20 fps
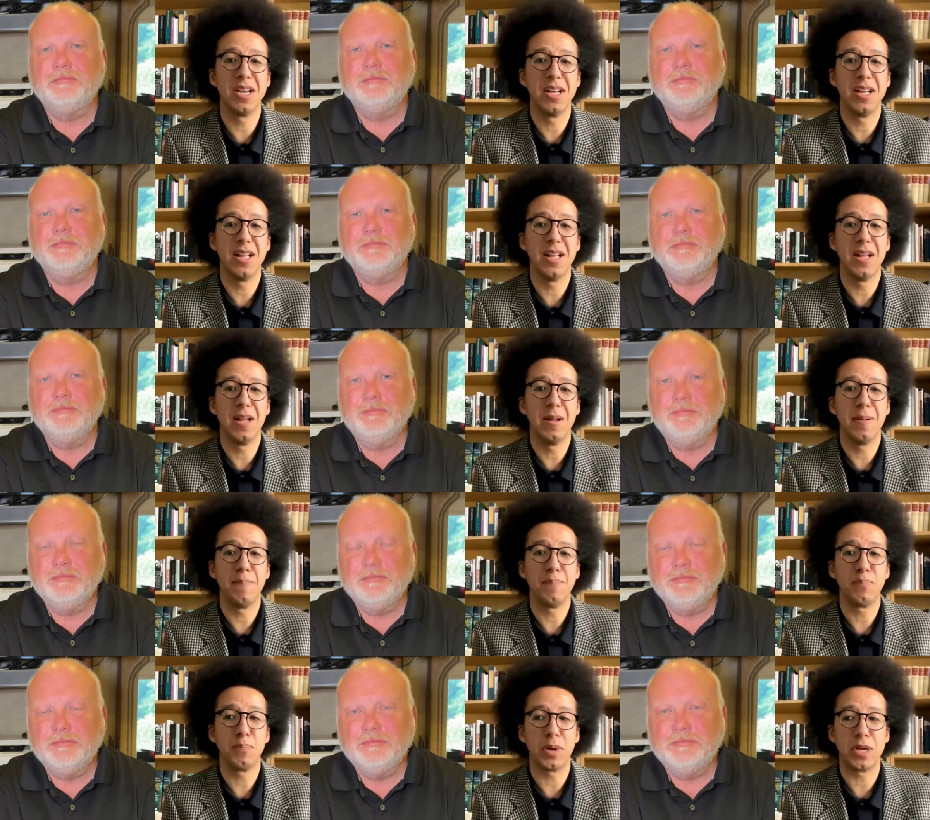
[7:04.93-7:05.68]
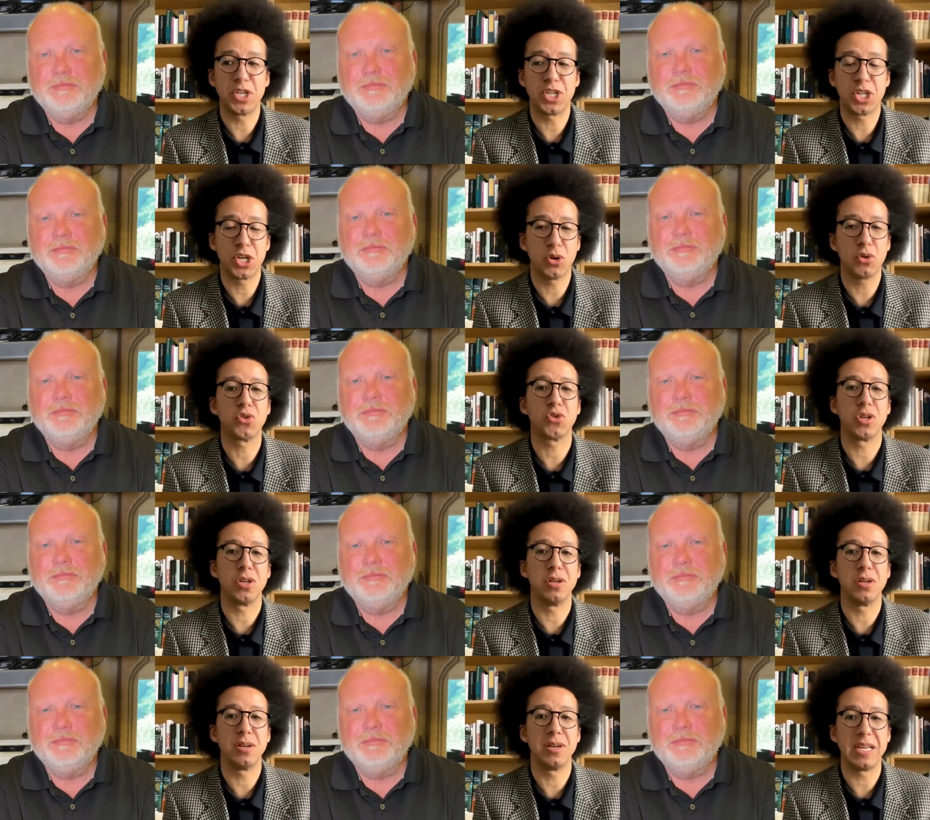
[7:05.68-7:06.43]
Speaker 1: Mm-hmm but
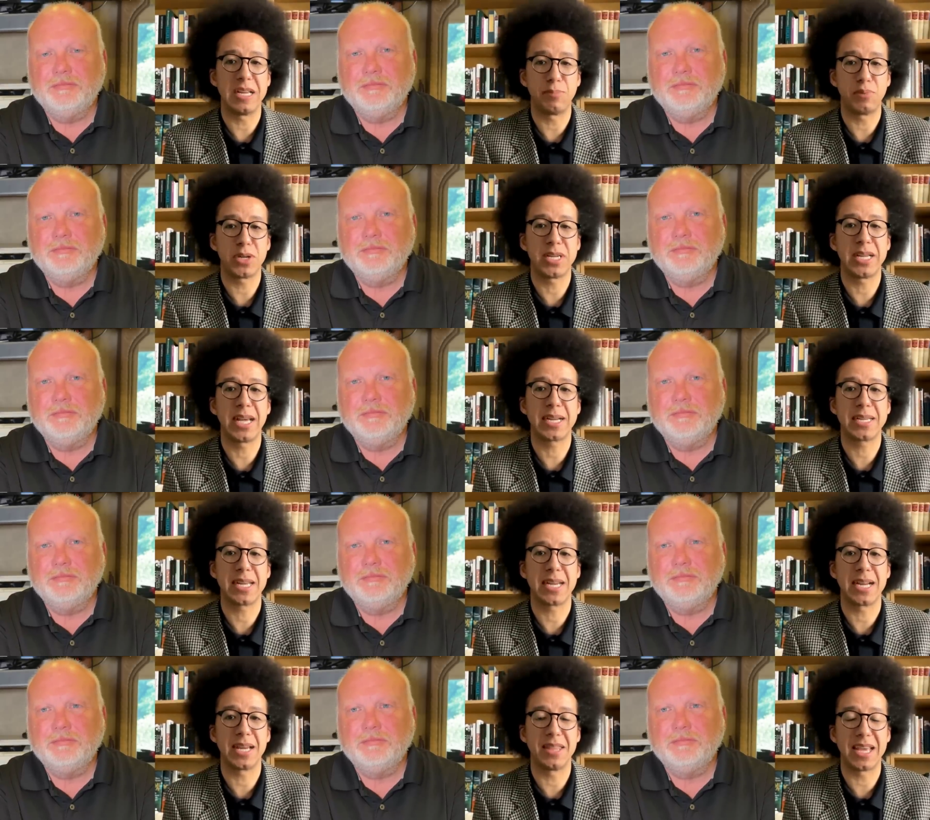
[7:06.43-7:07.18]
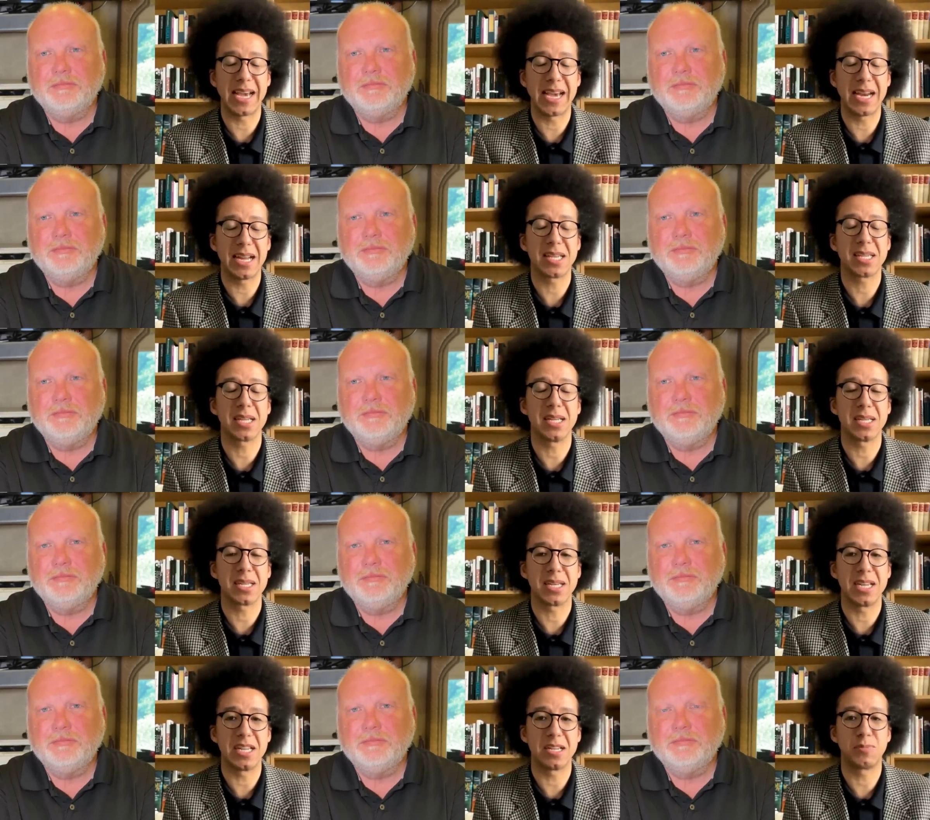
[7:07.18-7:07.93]
children need protecting and their
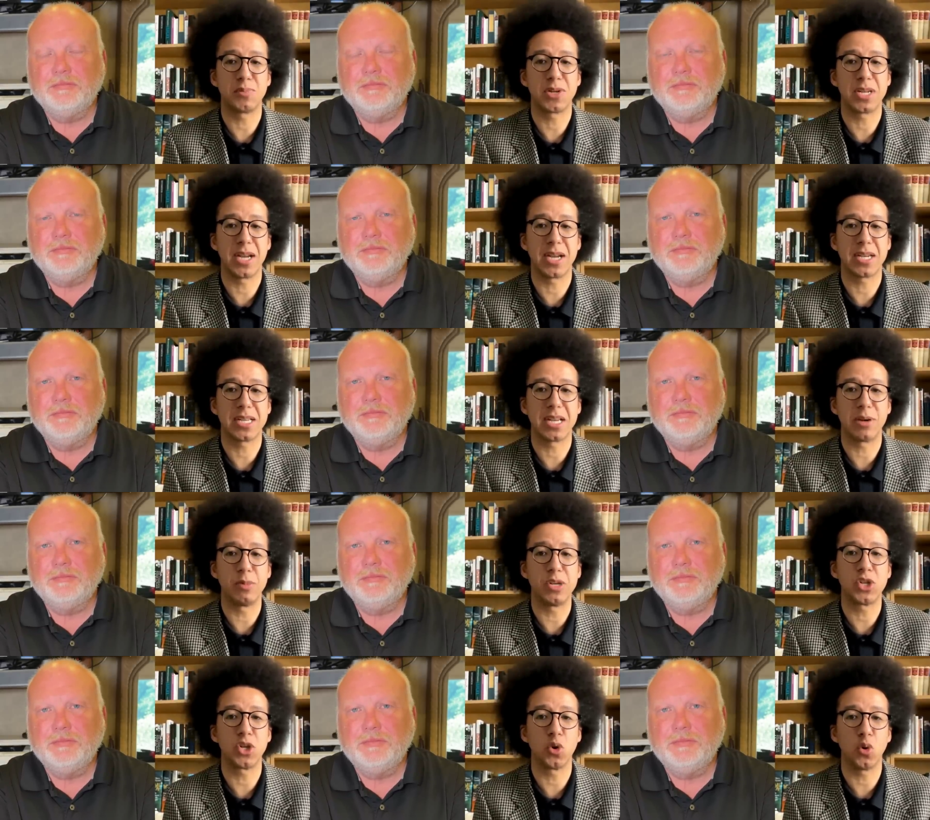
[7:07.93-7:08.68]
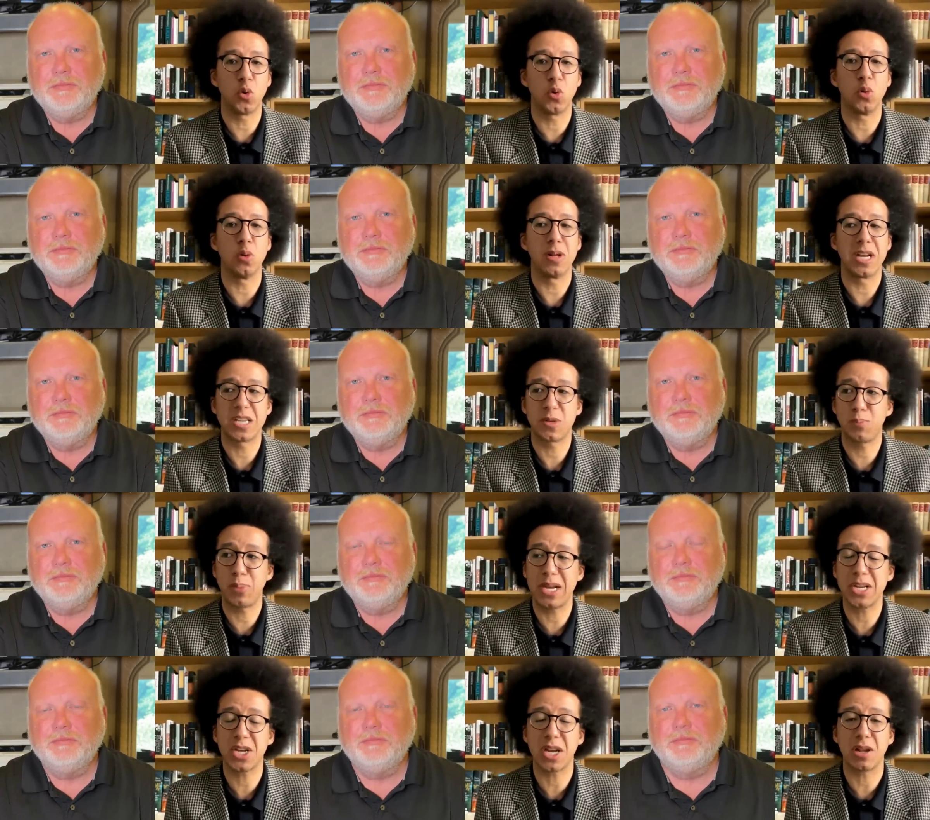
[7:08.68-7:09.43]
innocence needs protecting. We should all,
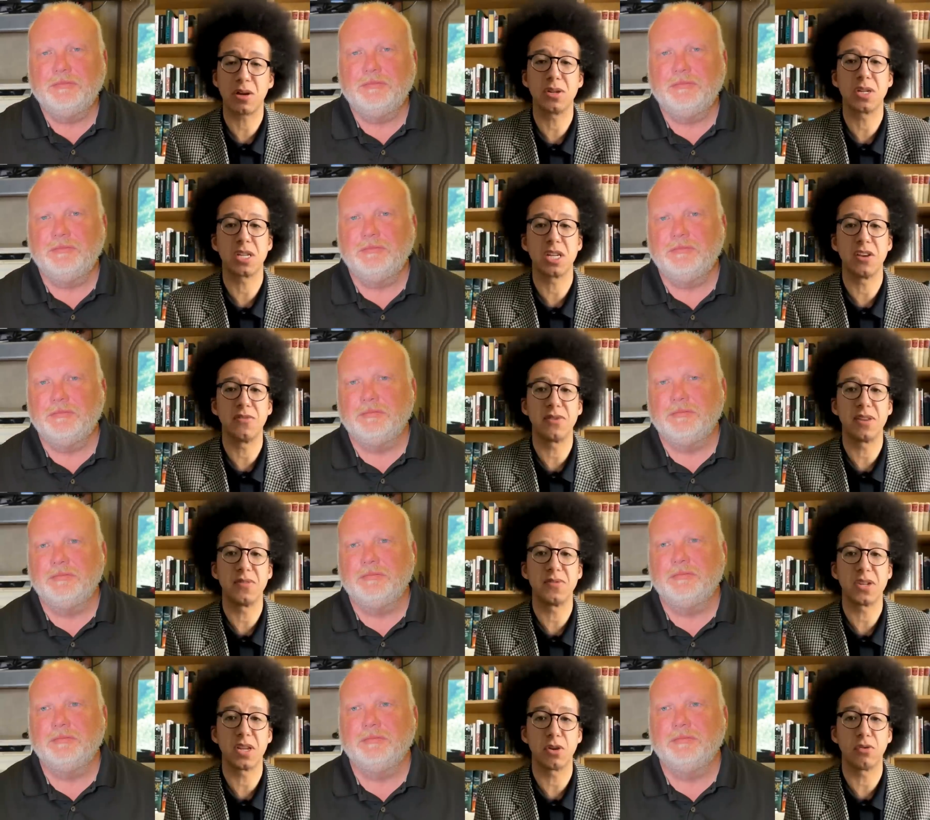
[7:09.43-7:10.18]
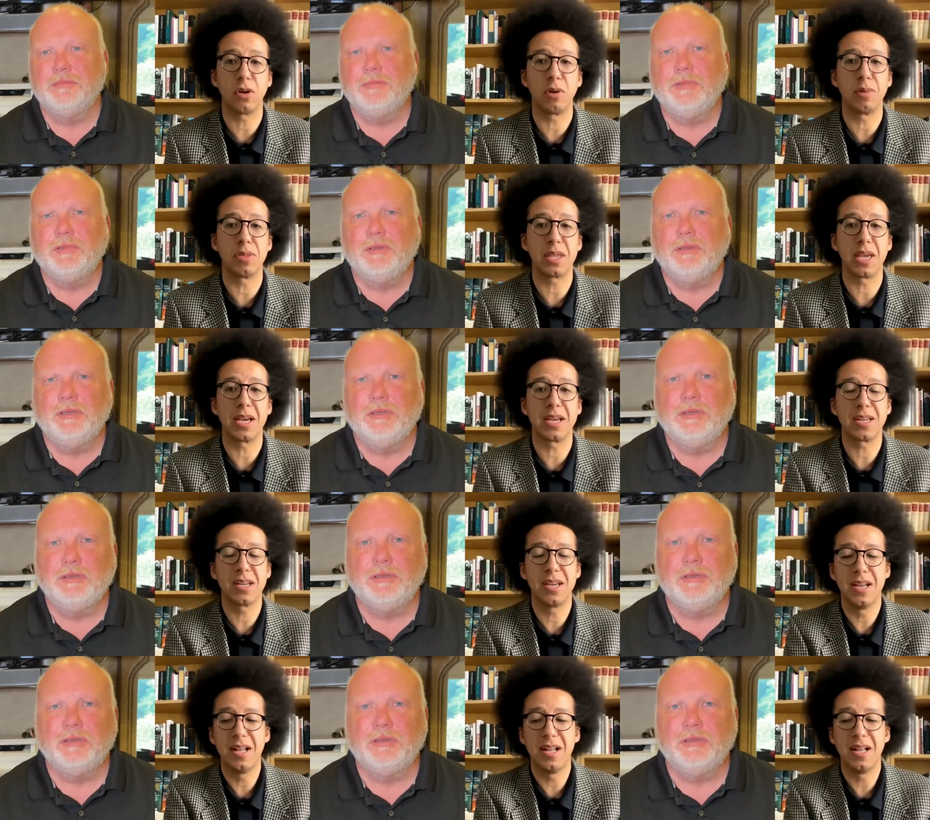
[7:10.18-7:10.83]
especially conservatives, agree with that.